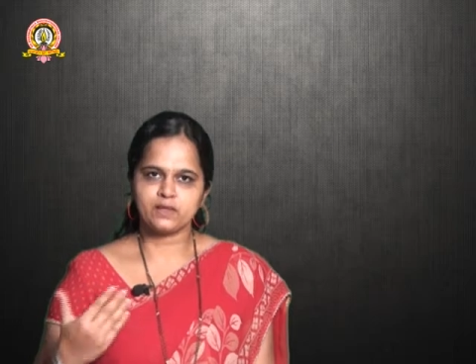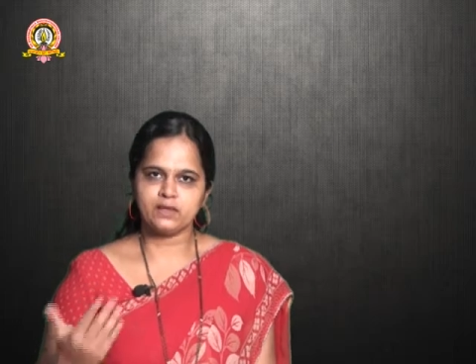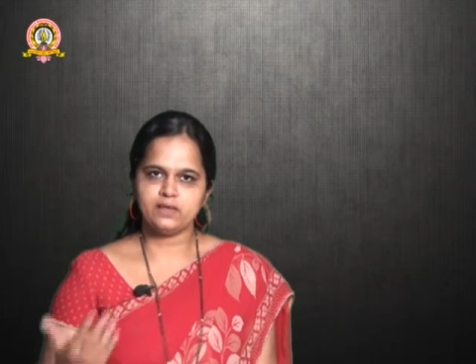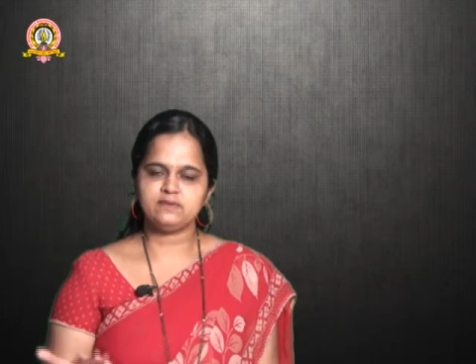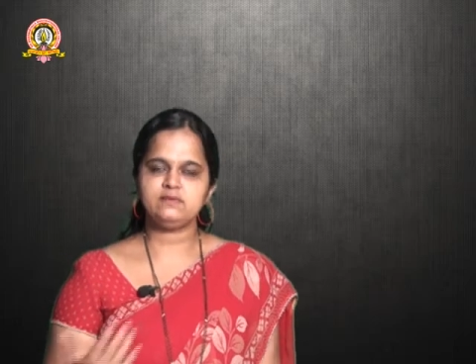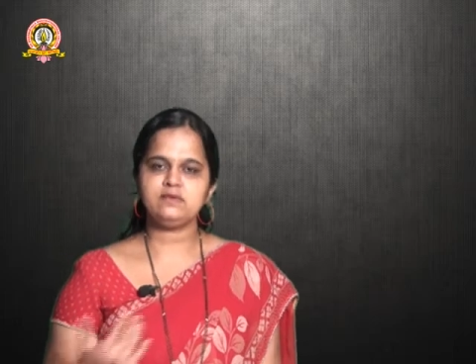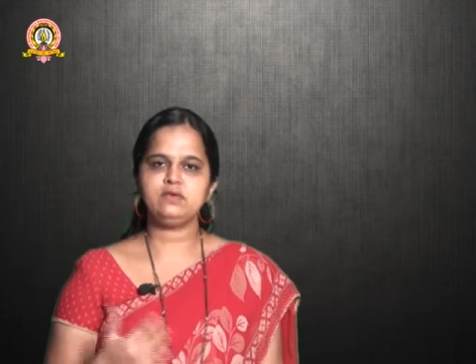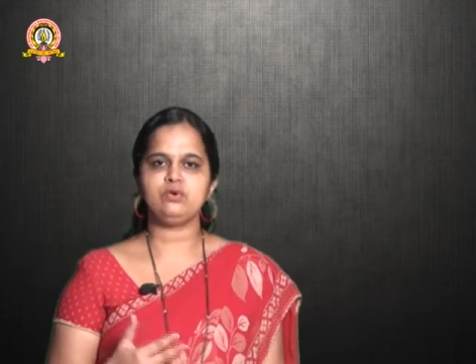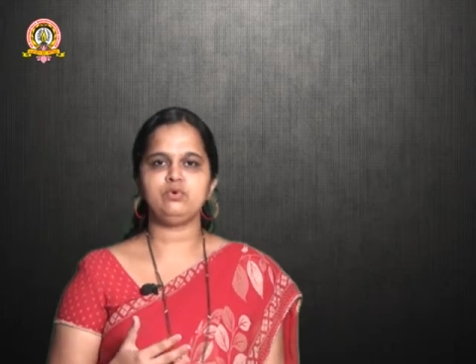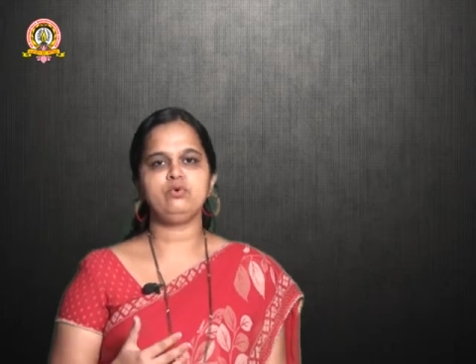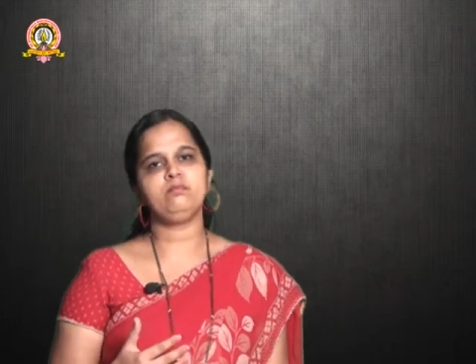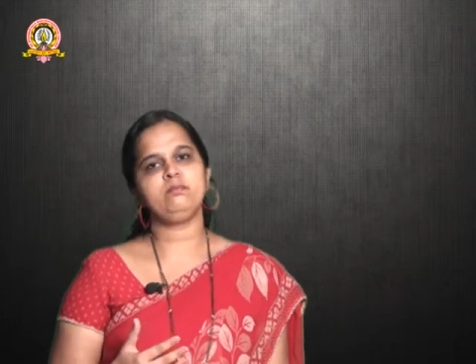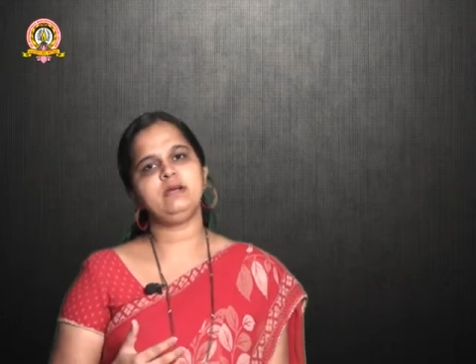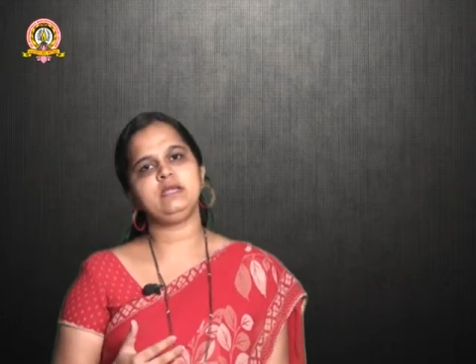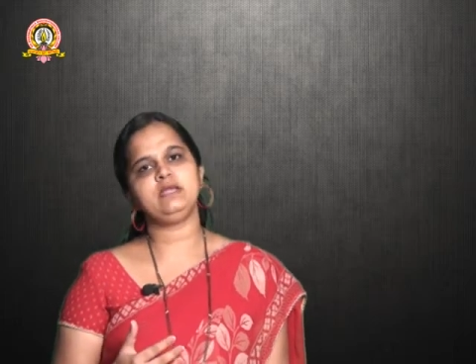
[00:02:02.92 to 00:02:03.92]

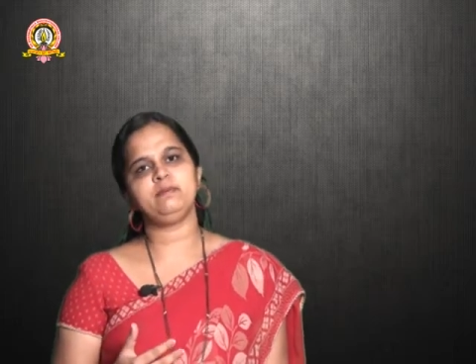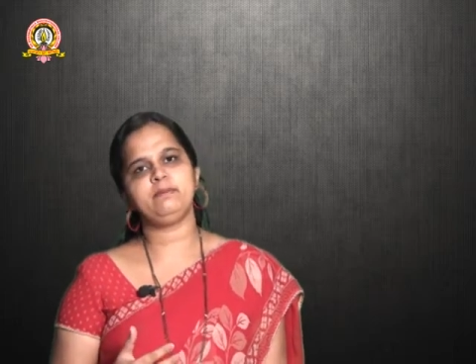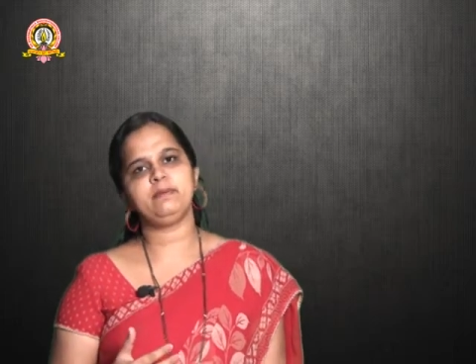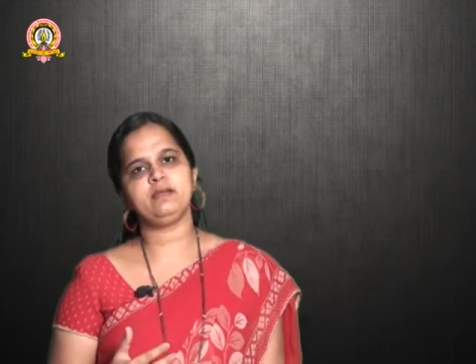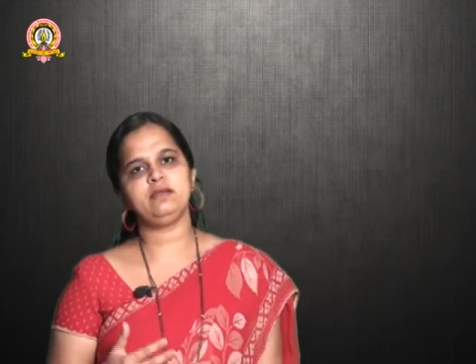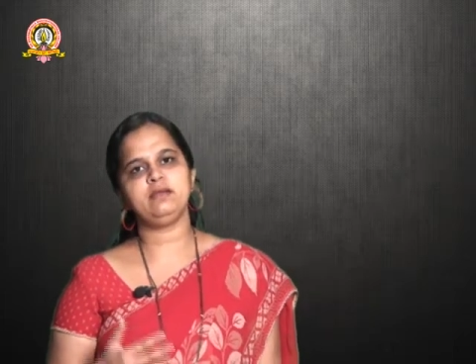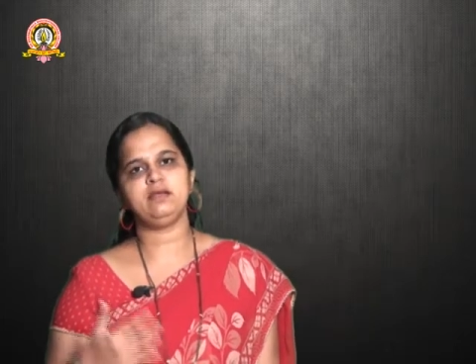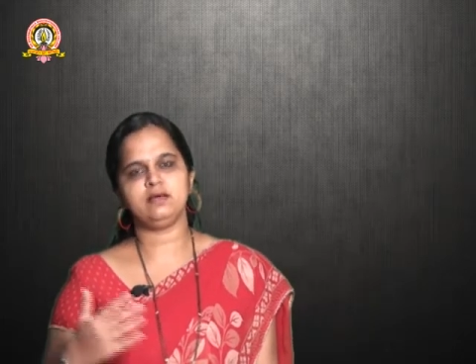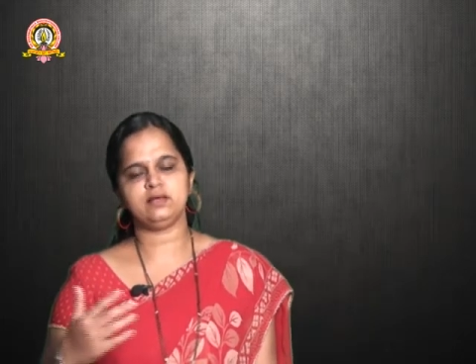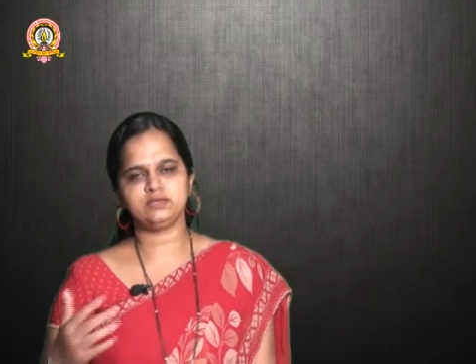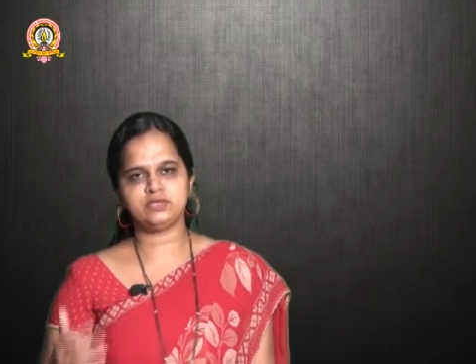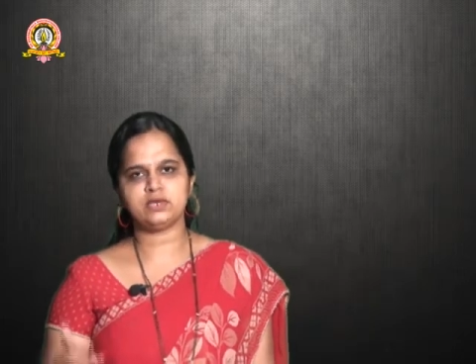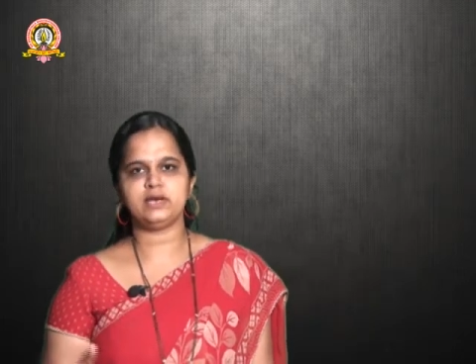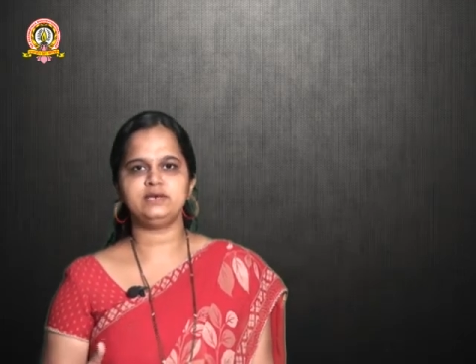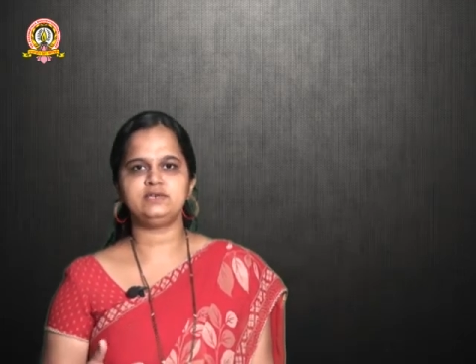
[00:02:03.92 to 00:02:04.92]
execute
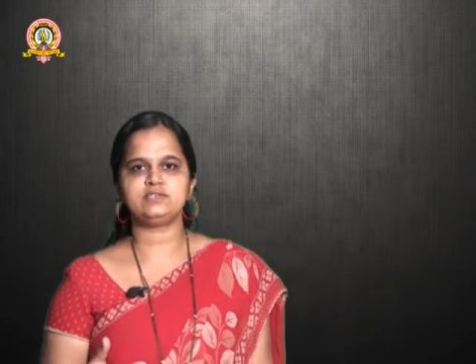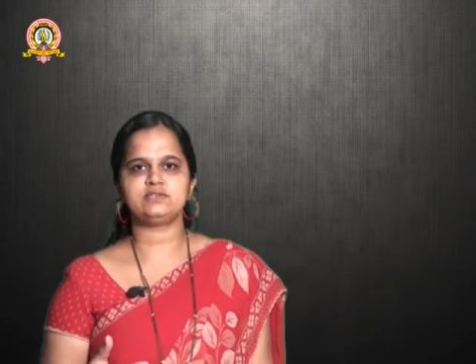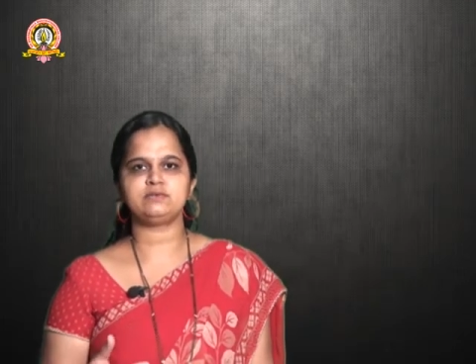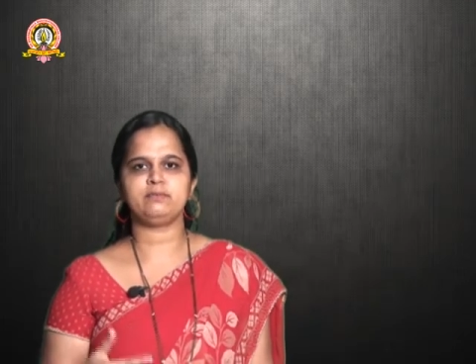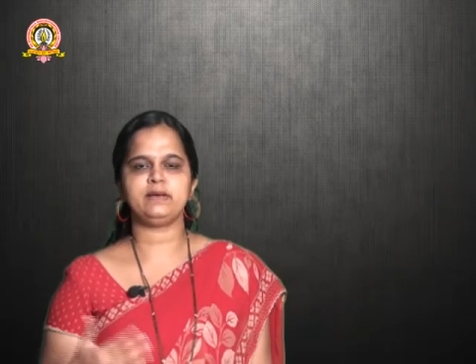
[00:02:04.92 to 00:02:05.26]
multiple threads.